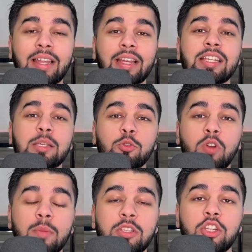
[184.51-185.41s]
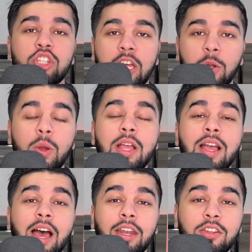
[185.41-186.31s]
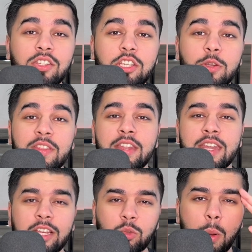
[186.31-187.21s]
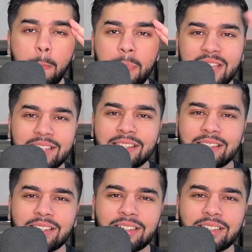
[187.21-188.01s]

Like and subscribe to the channel, and I'll see you in the next one. Peace.